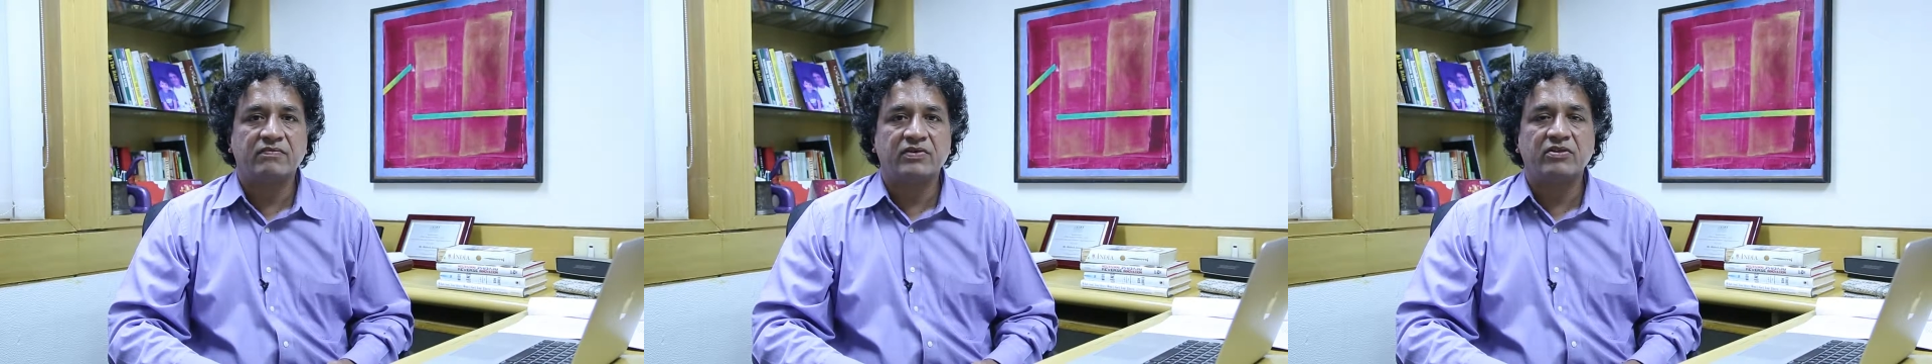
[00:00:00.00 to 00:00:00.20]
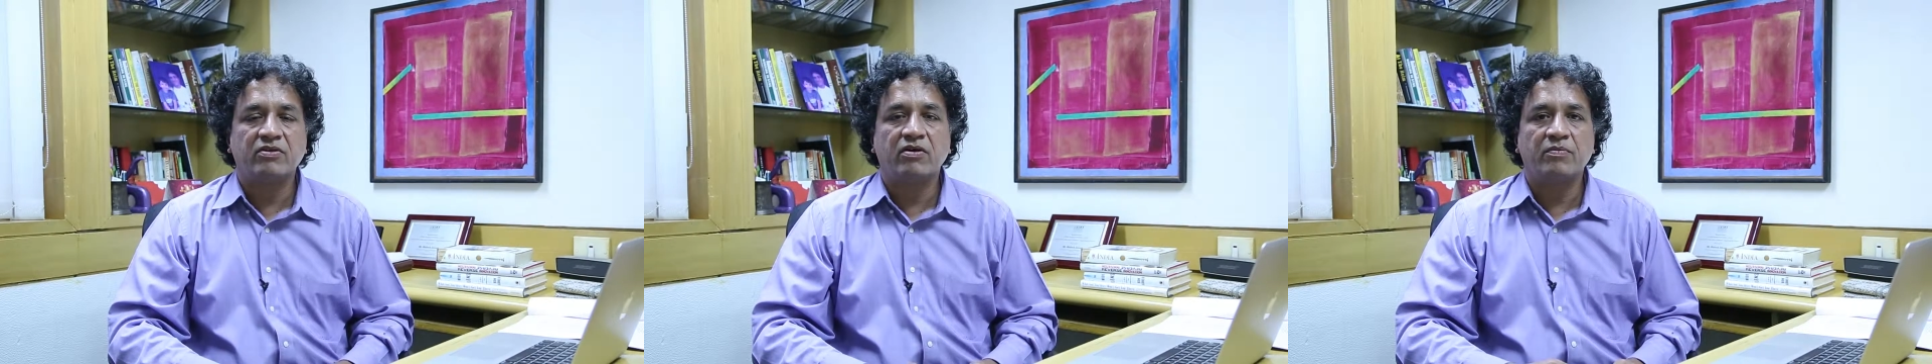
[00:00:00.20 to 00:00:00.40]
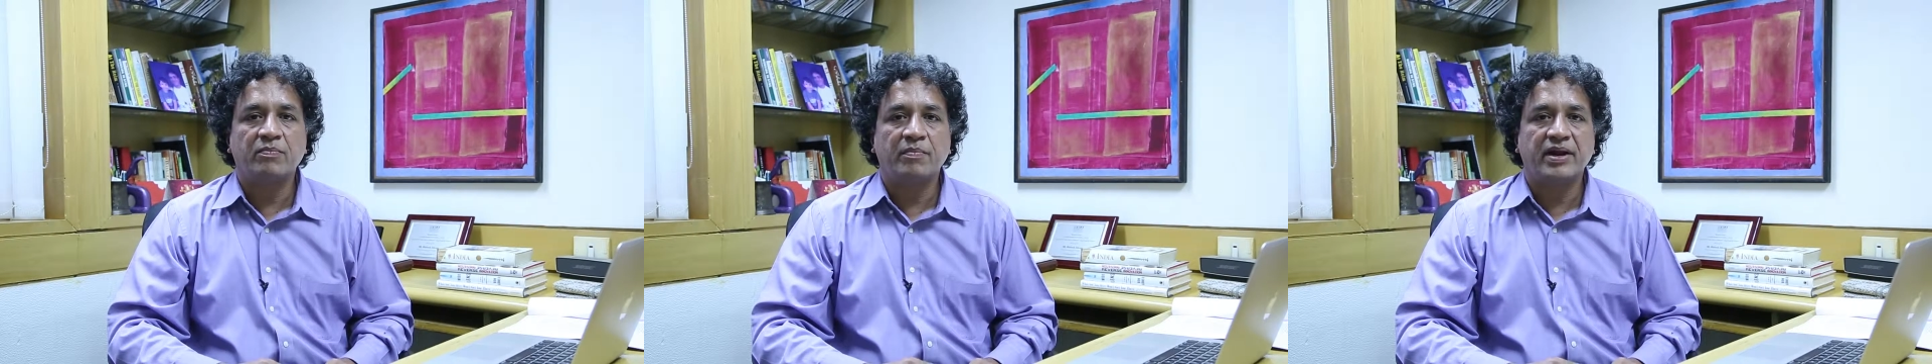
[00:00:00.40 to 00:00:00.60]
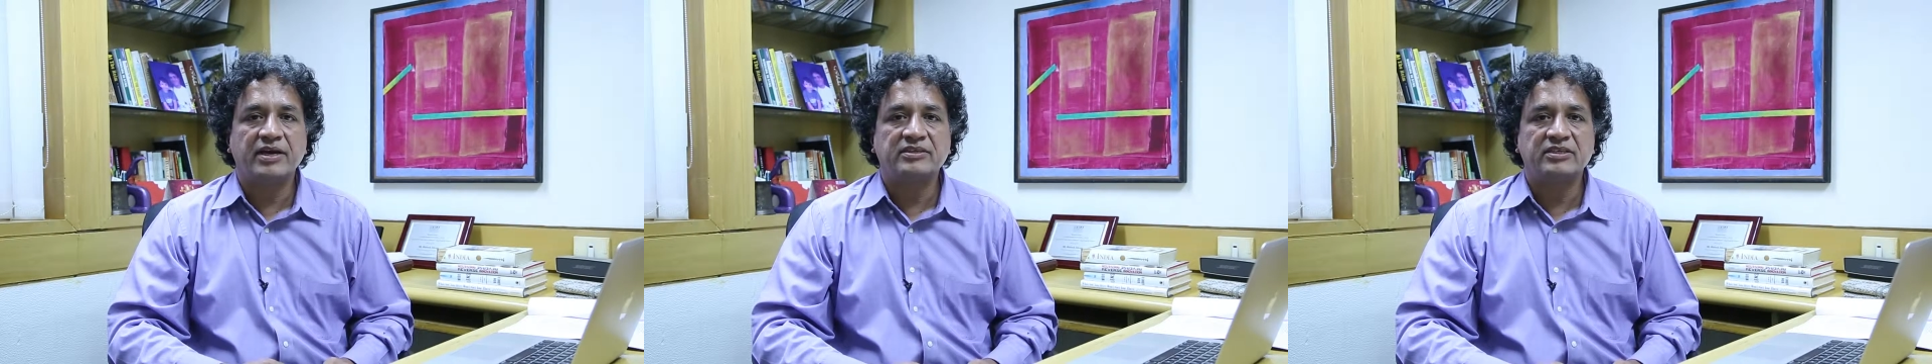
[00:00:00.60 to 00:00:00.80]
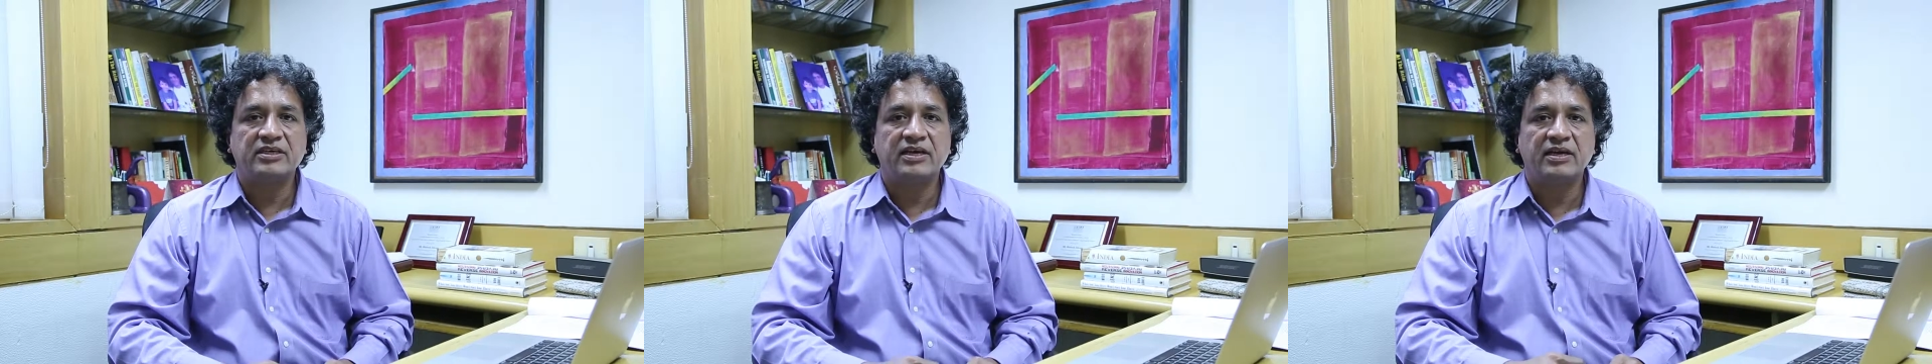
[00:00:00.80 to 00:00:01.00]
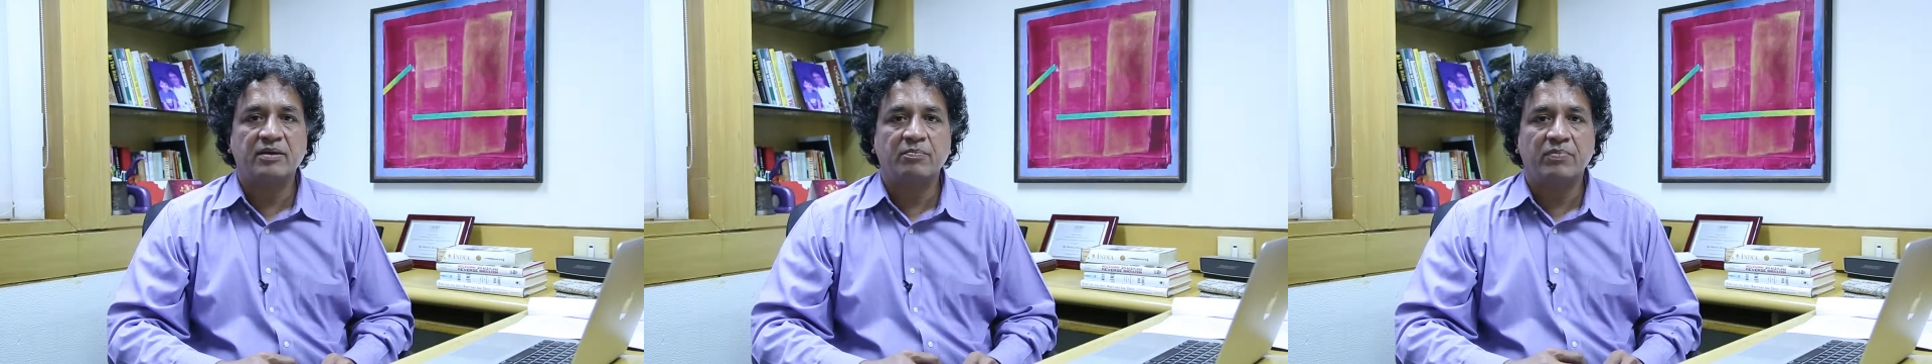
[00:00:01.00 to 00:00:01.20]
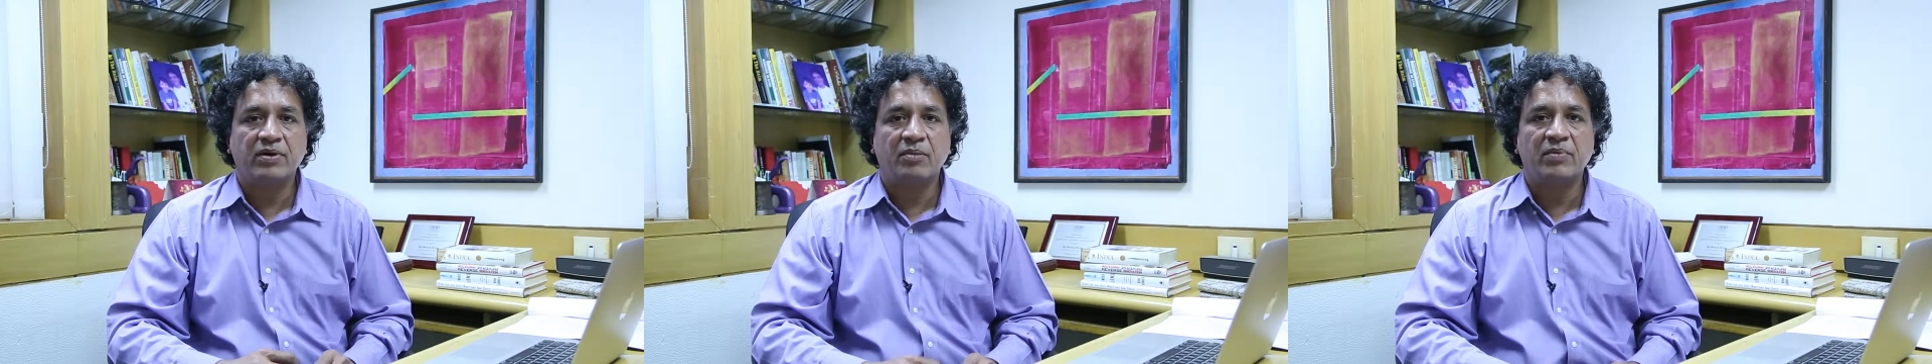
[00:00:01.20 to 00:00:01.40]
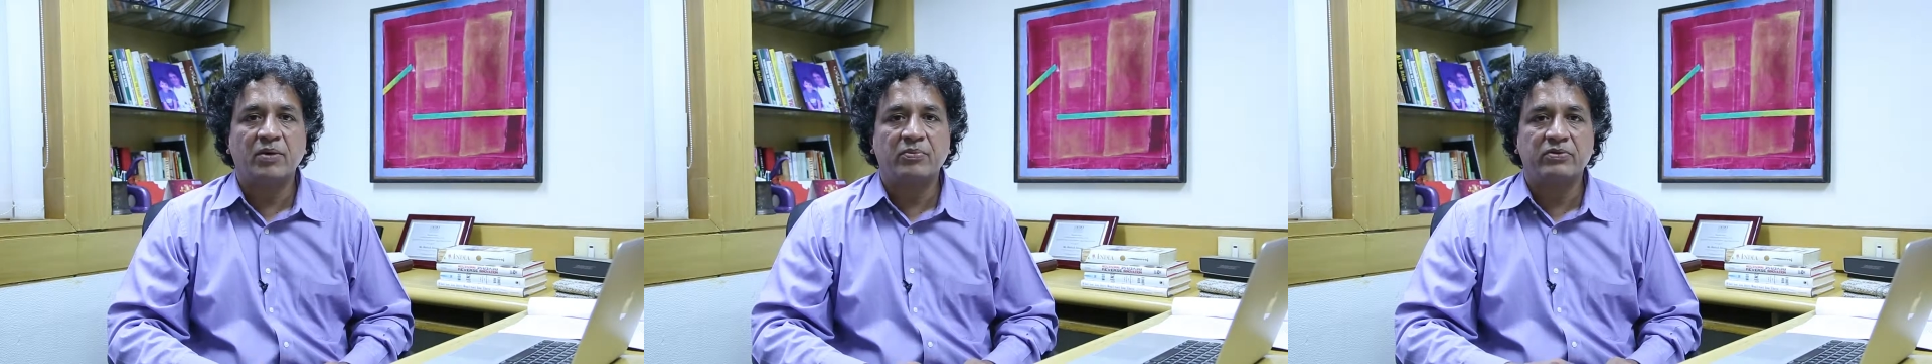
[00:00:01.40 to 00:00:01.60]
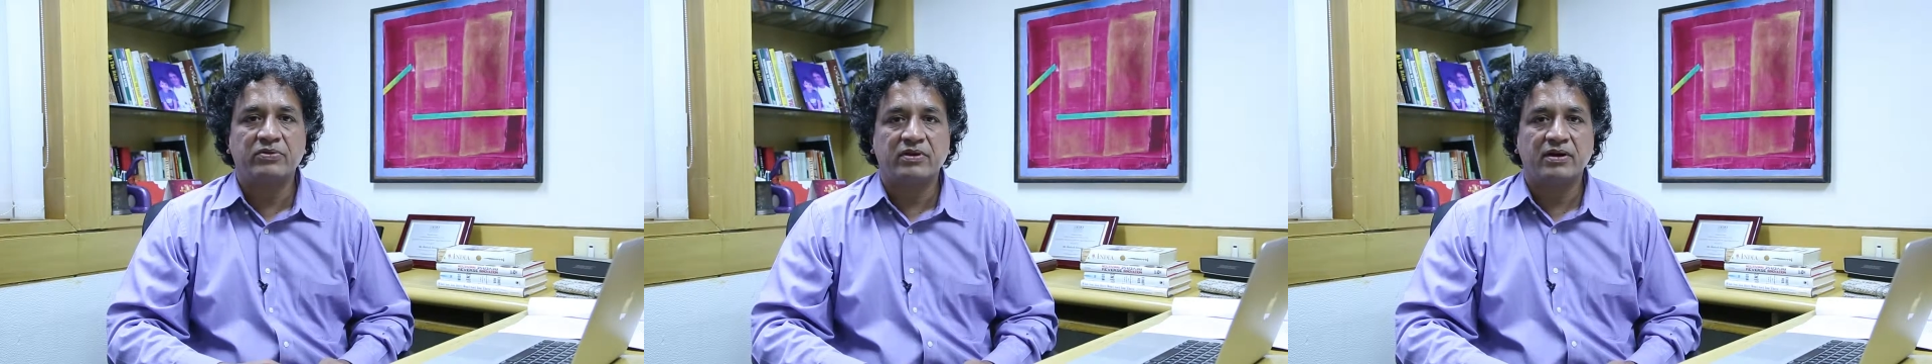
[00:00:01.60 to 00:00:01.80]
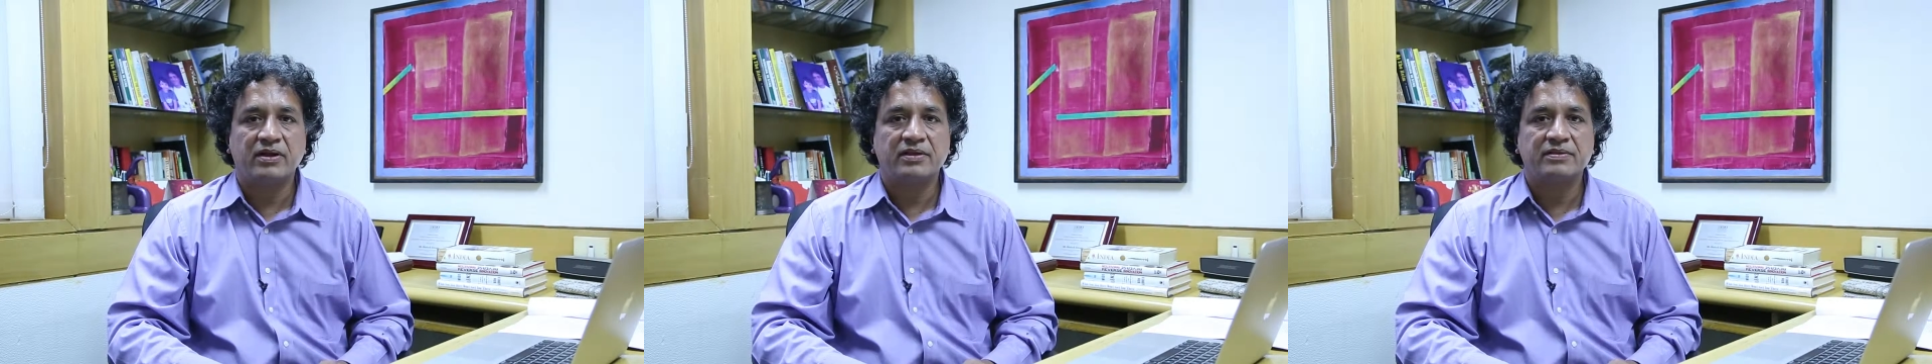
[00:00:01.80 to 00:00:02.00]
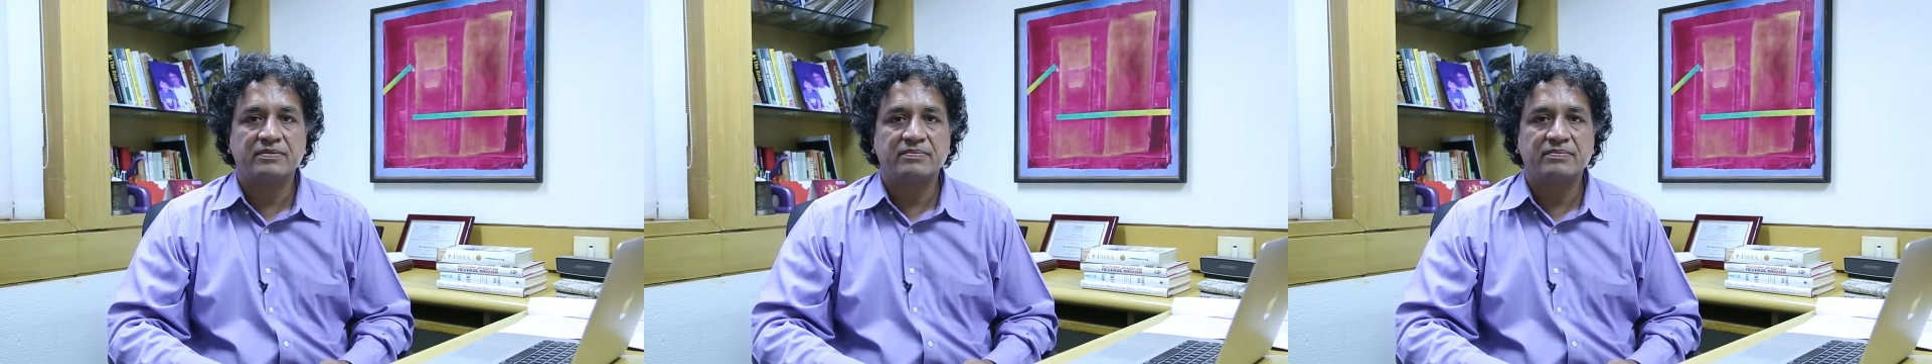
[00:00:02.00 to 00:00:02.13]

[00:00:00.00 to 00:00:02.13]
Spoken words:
without mentioning Brahmaputra.